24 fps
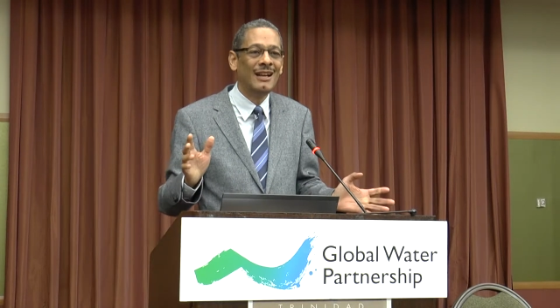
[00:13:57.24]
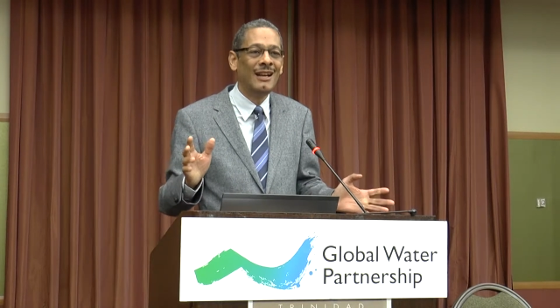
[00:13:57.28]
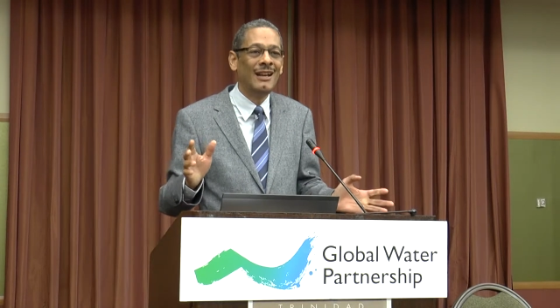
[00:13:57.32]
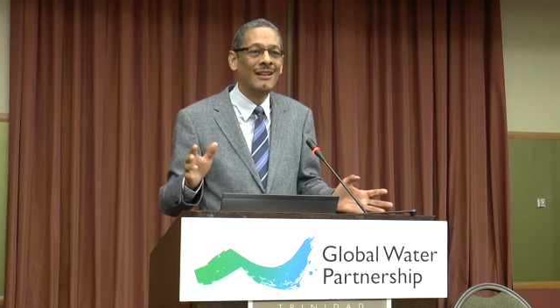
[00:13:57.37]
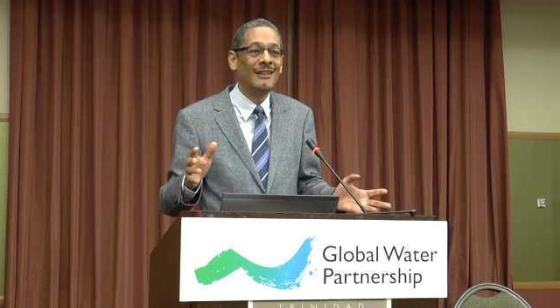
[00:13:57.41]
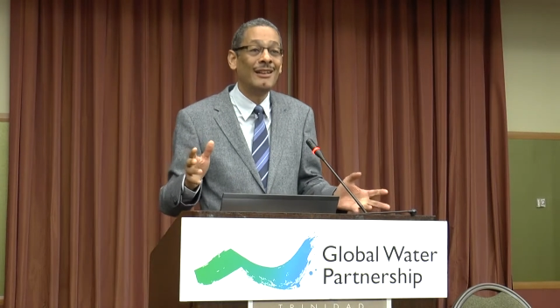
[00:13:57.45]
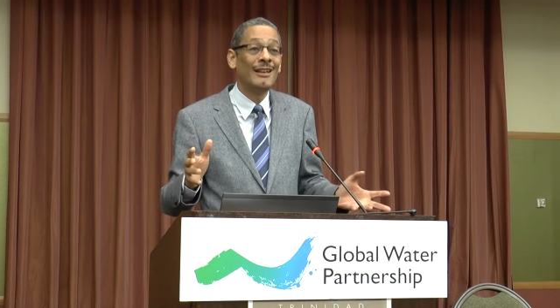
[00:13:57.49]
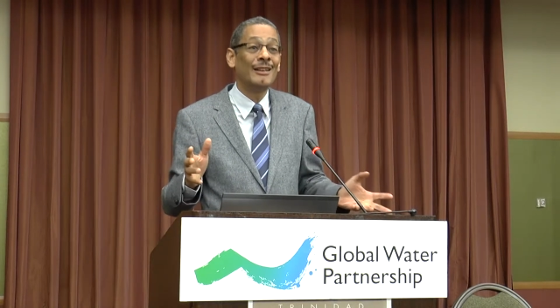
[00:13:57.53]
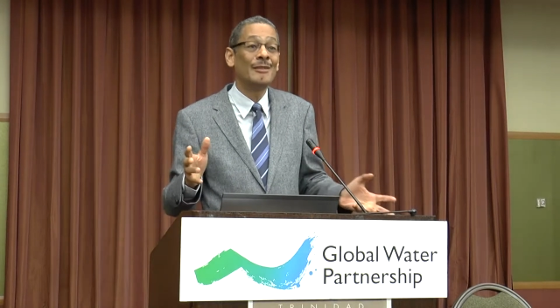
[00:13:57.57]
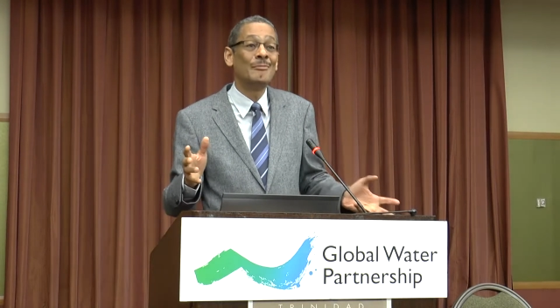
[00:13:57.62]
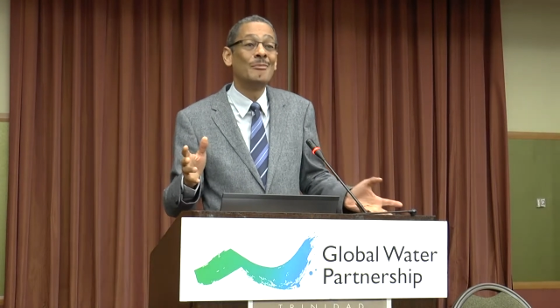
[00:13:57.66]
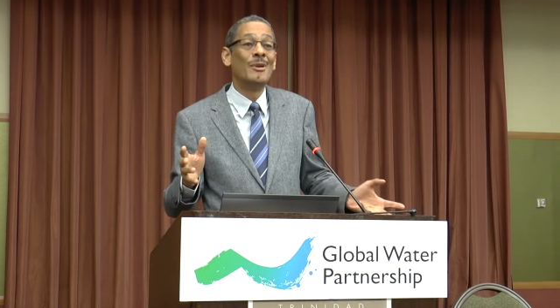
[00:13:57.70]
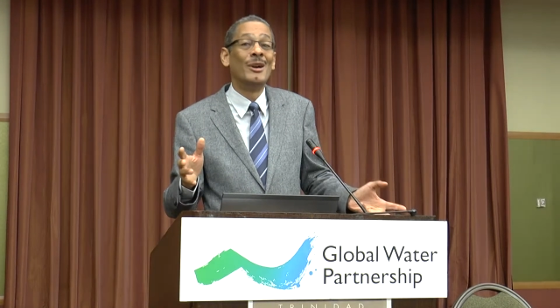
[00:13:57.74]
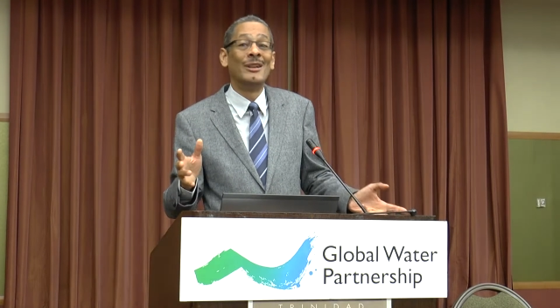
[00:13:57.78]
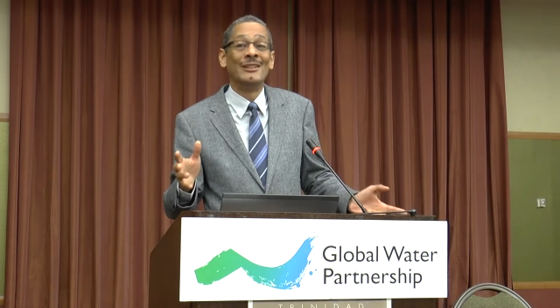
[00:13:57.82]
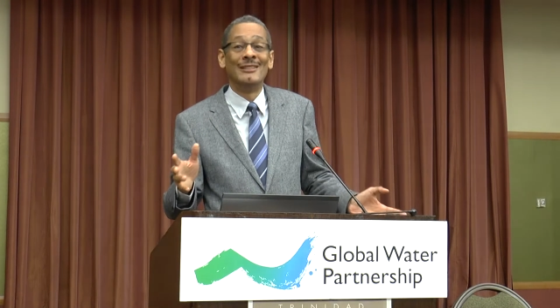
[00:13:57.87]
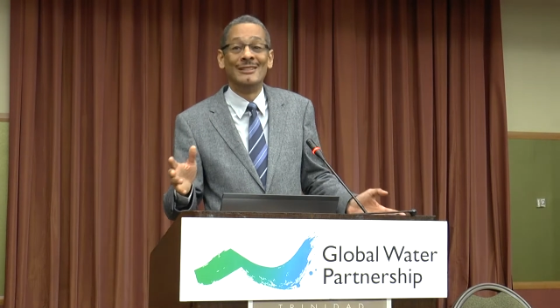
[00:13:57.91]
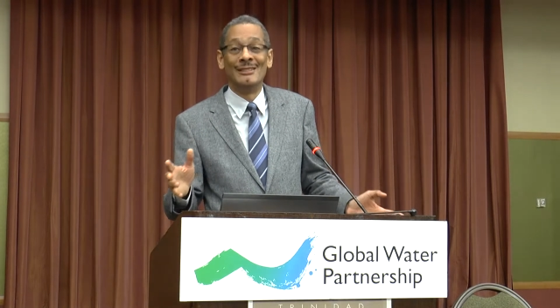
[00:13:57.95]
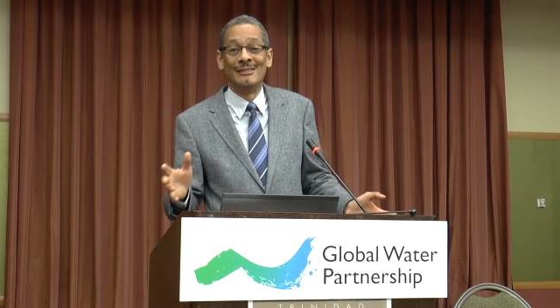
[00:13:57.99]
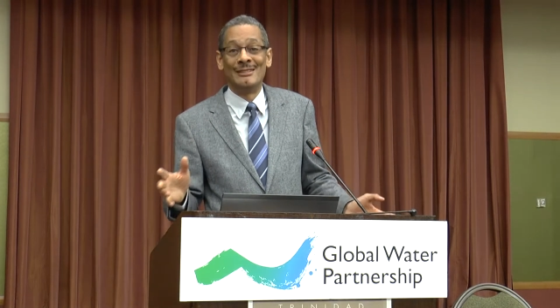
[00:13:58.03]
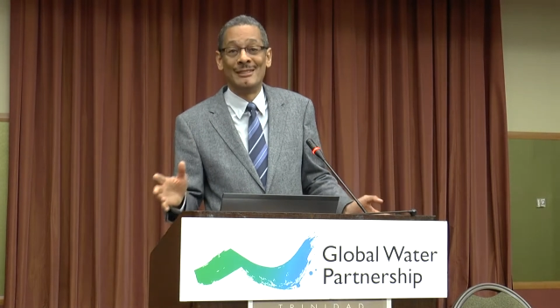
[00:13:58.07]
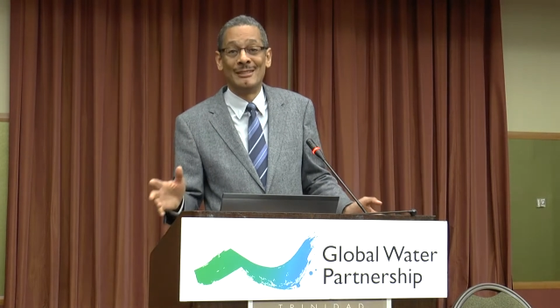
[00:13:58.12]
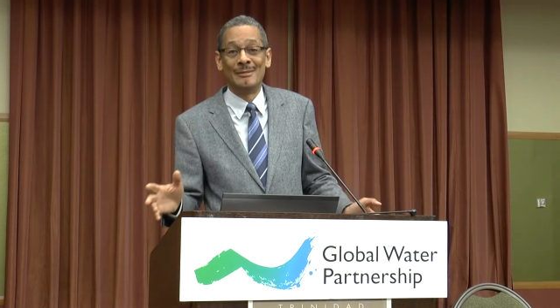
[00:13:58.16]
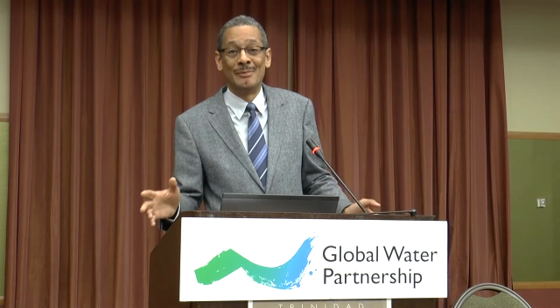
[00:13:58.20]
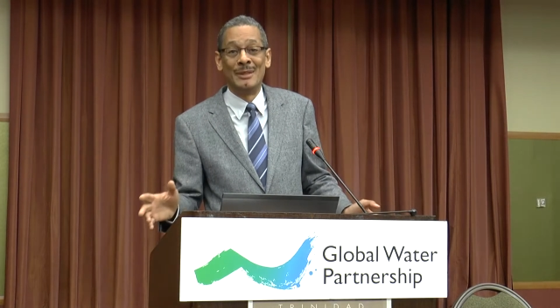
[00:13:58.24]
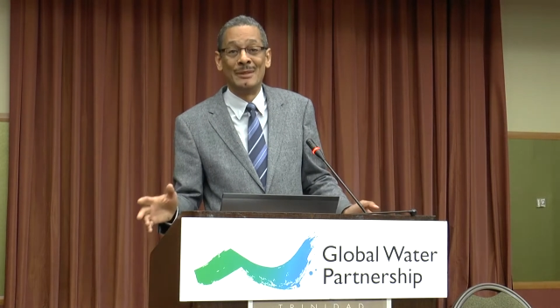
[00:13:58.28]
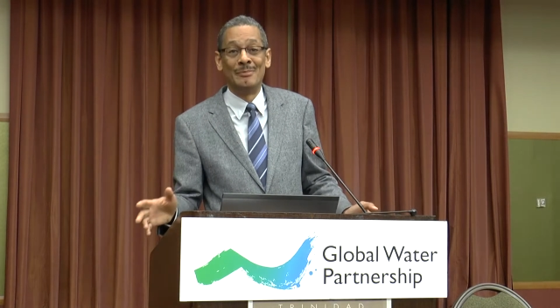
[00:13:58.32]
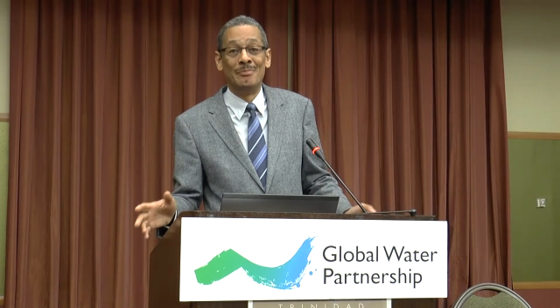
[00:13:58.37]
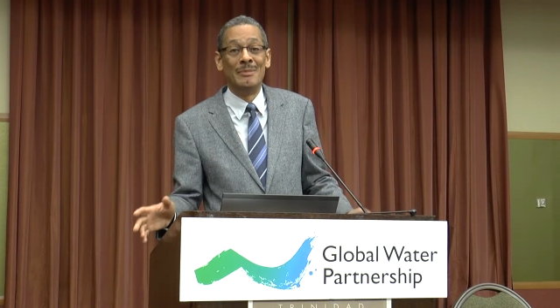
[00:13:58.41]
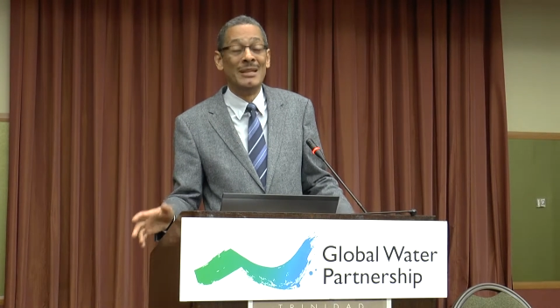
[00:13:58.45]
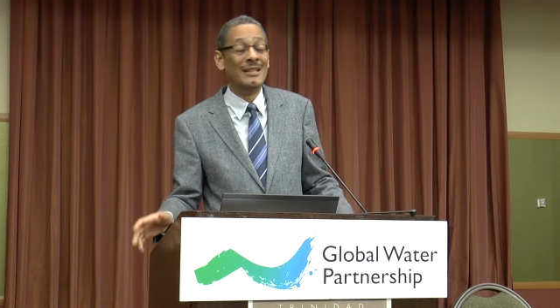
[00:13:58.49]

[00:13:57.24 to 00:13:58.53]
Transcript: I like models, but